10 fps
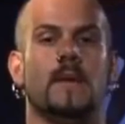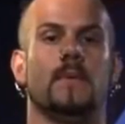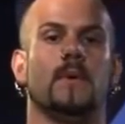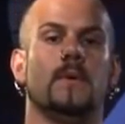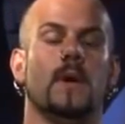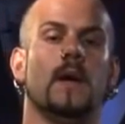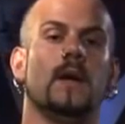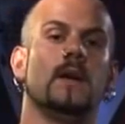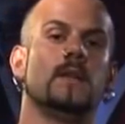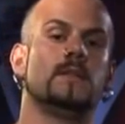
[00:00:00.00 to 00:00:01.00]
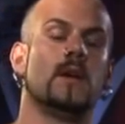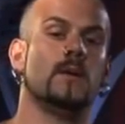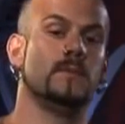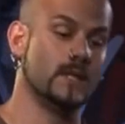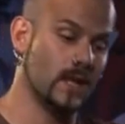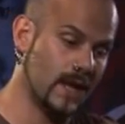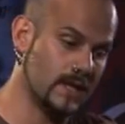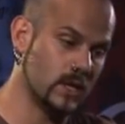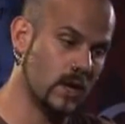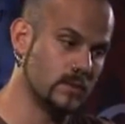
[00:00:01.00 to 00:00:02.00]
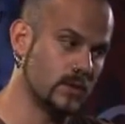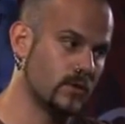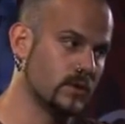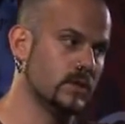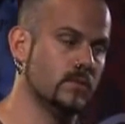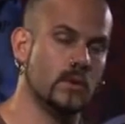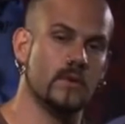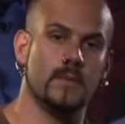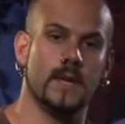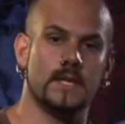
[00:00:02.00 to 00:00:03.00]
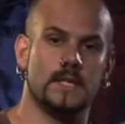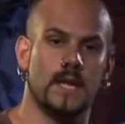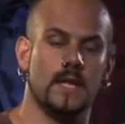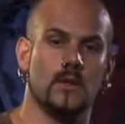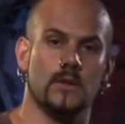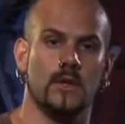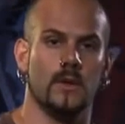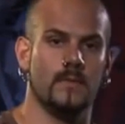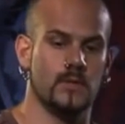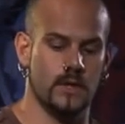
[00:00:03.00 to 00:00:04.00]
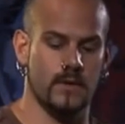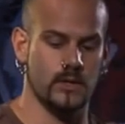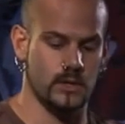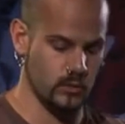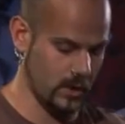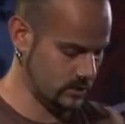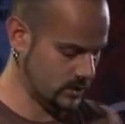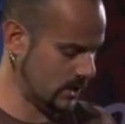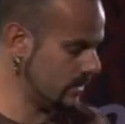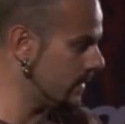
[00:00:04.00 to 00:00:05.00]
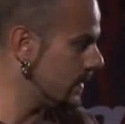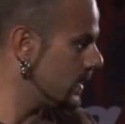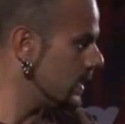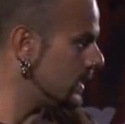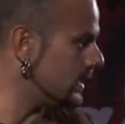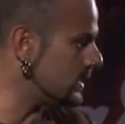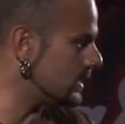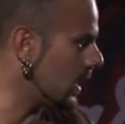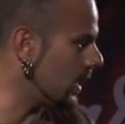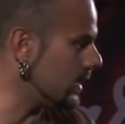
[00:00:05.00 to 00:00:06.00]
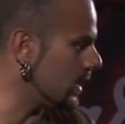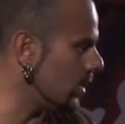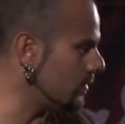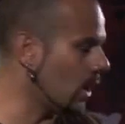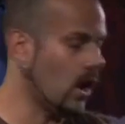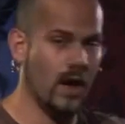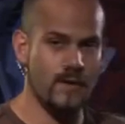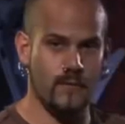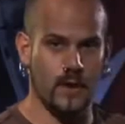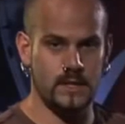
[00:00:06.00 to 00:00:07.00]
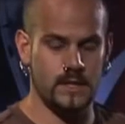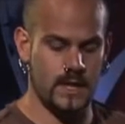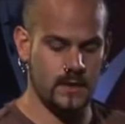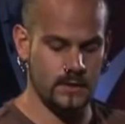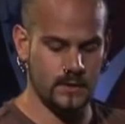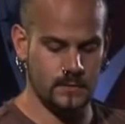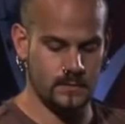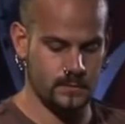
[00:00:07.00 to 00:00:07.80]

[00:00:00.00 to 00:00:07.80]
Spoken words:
tempo times, the delay times across the board have been extended on the new MG range as well. So this is an idea of the hi-fi sound.